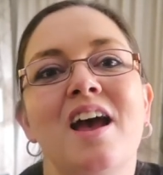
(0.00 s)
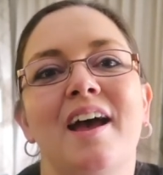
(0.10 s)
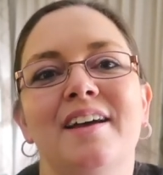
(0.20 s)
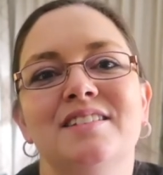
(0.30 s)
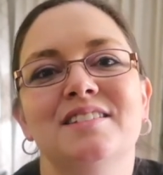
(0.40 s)

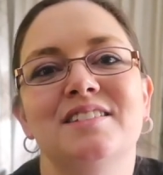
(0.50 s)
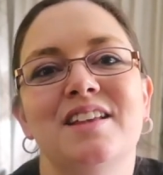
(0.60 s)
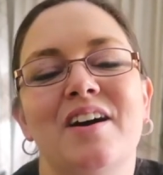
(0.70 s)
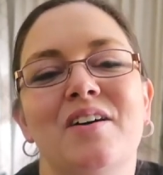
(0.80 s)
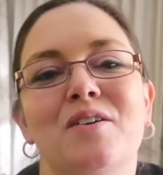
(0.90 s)
And
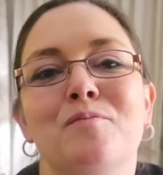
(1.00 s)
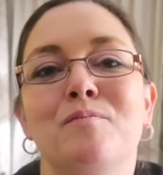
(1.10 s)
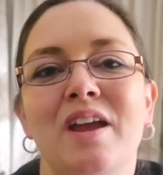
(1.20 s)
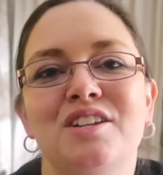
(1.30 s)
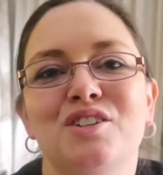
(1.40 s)
so
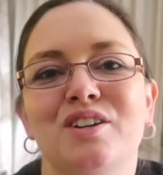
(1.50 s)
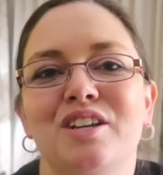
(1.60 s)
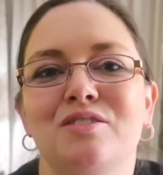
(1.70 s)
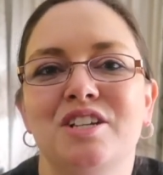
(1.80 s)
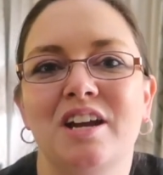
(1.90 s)
make sure
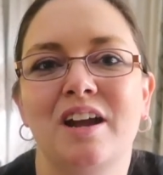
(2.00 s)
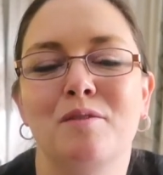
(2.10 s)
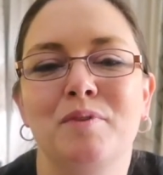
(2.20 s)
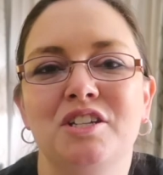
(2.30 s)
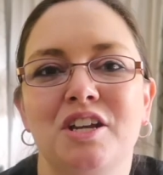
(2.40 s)
you check
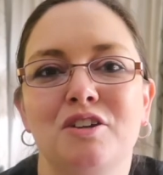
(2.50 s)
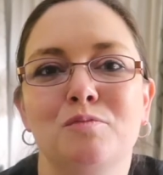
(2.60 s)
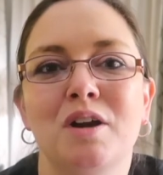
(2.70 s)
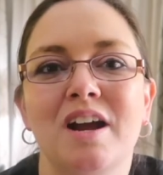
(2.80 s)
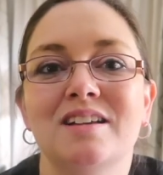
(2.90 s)
out BJU
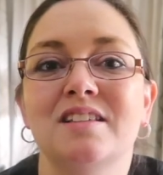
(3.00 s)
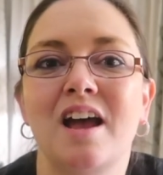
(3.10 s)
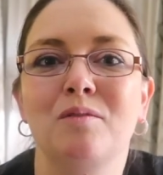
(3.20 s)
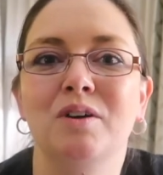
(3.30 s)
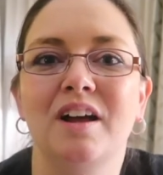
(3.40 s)
Press.
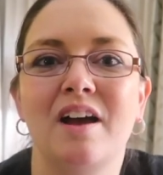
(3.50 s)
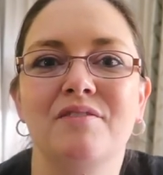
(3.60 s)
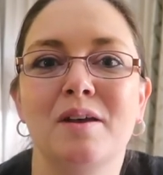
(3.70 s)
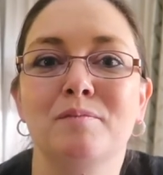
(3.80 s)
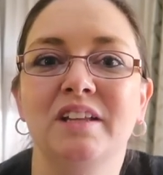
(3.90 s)
I will
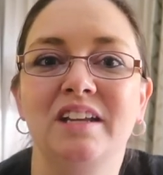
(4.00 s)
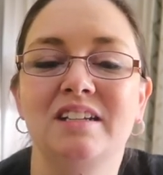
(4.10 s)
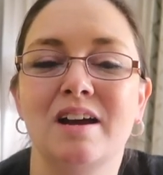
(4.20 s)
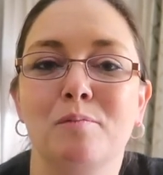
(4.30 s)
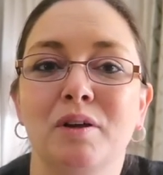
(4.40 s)
have them linked
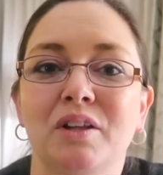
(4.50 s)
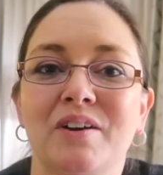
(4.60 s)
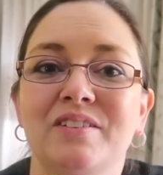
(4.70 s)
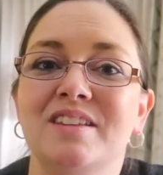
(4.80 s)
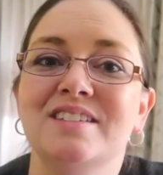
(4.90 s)
down
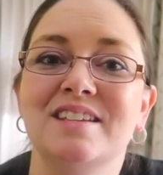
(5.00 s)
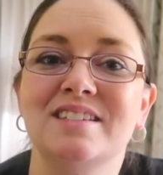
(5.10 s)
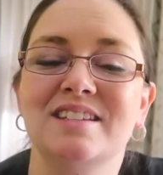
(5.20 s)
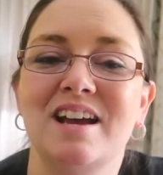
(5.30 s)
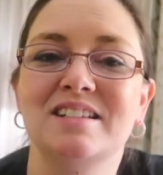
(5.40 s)
below. This
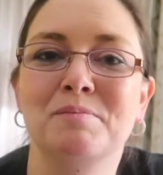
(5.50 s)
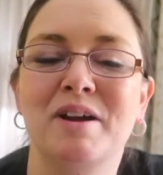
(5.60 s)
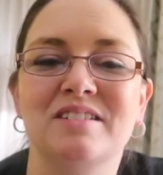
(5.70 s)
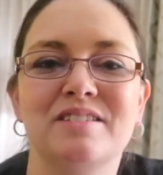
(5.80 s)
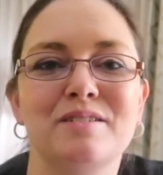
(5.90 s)
is not
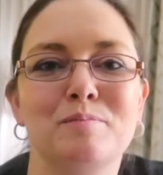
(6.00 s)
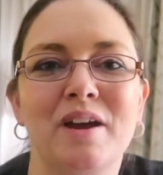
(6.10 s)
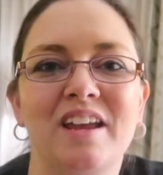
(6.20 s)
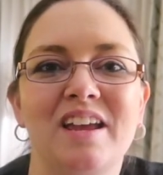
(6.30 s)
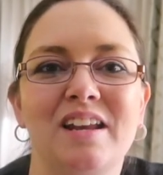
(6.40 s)
sponsored
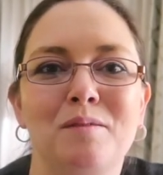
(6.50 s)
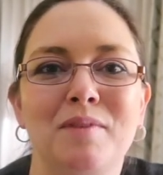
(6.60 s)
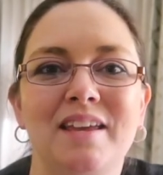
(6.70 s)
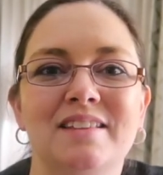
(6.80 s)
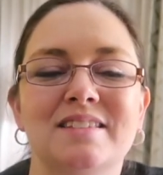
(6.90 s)
by any
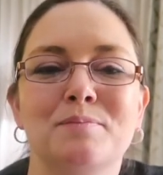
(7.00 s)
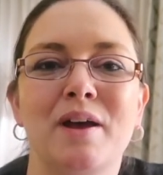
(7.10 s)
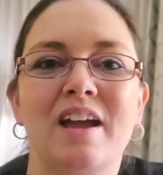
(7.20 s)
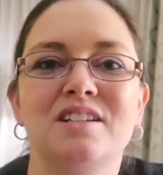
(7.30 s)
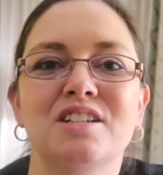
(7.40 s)
means,
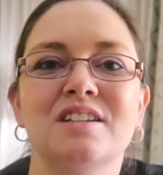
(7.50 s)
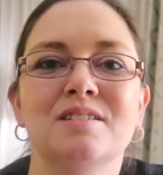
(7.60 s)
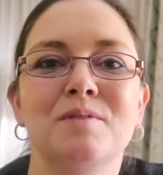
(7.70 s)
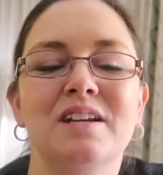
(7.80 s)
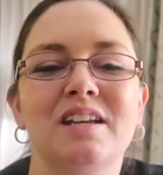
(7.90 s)
but I
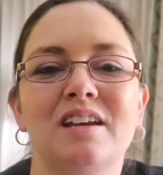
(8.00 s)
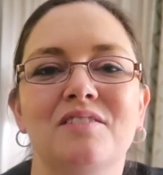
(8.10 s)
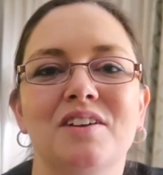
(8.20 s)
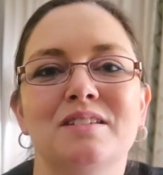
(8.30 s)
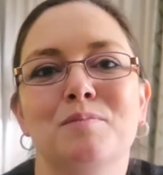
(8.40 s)
just want to
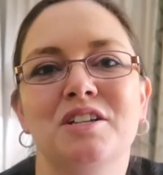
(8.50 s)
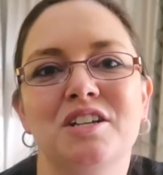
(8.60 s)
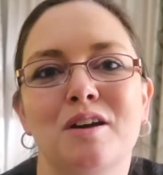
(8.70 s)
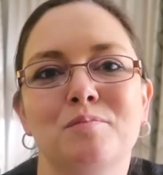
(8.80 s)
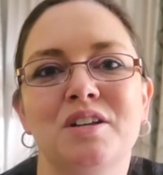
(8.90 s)
give as much
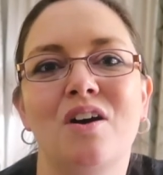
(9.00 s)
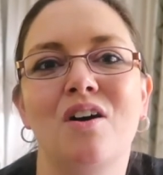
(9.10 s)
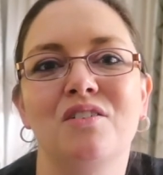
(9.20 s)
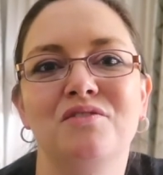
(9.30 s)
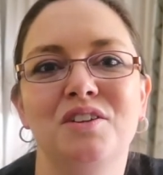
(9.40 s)
help to
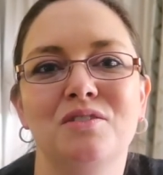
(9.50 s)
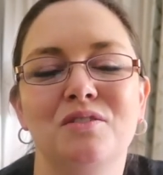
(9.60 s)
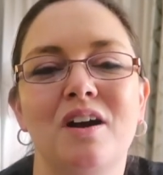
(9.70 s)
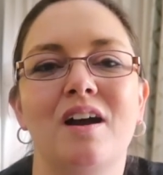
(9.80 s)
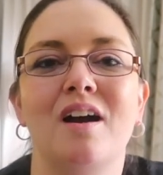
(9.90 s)
all of
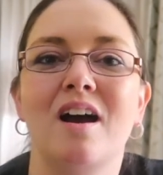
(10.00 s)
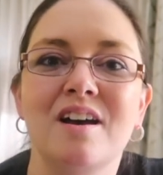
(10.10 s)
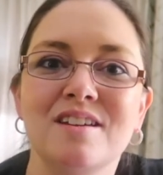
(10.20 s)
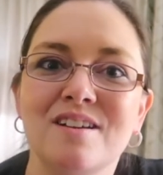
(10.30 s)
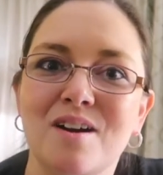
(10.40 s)
you
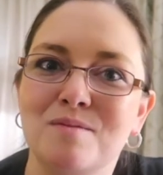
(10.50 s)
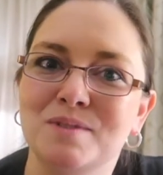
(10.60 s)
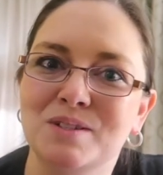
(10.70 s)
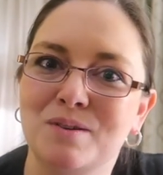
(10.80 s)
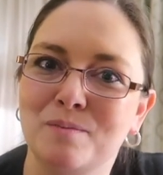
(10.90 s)
other
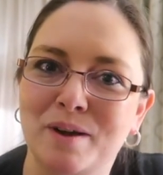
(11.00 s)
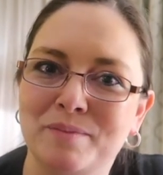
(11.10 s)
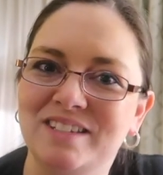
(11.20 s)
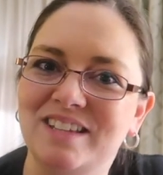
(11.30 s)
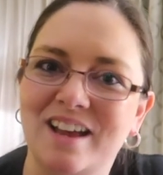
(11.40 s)
homeschool
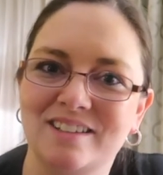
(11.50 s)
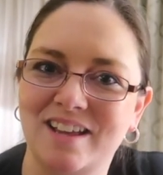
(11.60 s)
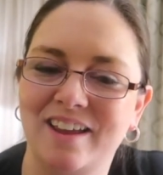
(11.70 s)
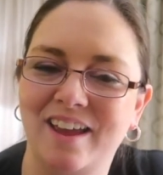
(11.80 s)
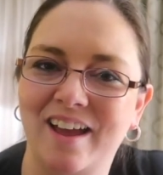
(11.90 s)
mamas as
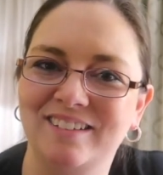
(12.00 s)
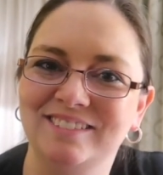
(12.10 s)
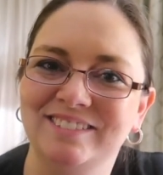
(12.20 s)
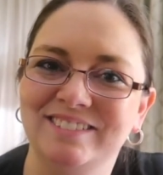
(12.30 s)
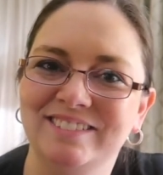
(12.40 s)
I can.
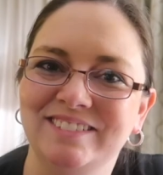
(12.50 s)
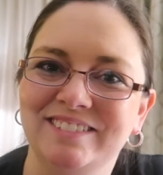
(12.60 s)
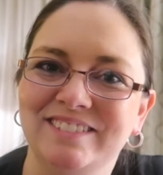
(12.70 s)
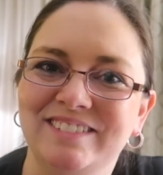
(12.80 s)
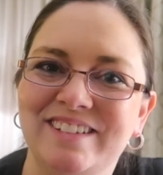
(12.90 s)

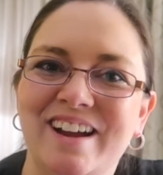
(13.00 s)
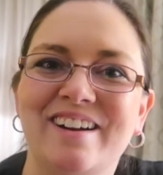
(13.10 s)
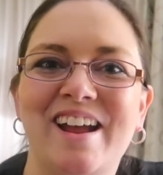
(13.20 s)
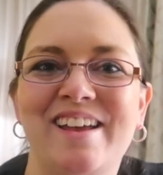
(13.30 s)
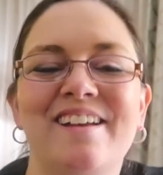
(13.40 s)
All
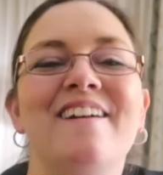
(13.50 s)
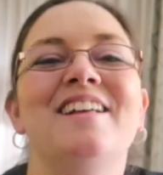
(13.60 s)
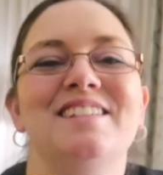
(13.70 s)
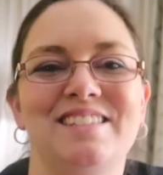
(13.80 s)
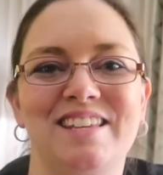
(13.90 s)
right,
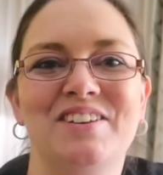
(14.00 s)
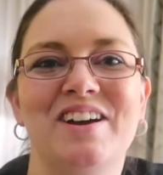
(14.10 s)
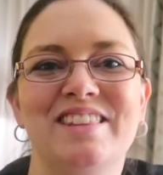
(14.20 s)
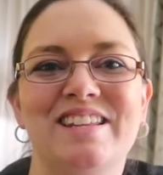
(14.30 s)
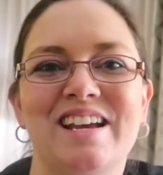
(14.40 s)
see you
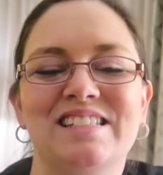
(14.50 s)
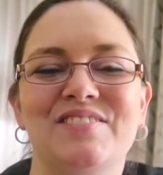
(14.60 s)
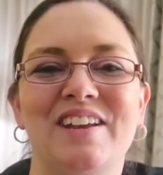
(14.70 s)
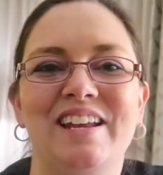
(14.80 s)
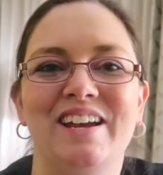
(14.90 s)
on the next
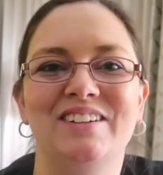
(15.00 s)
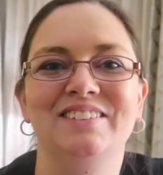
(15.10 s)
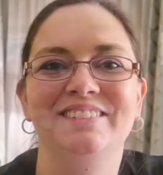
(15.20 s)
video.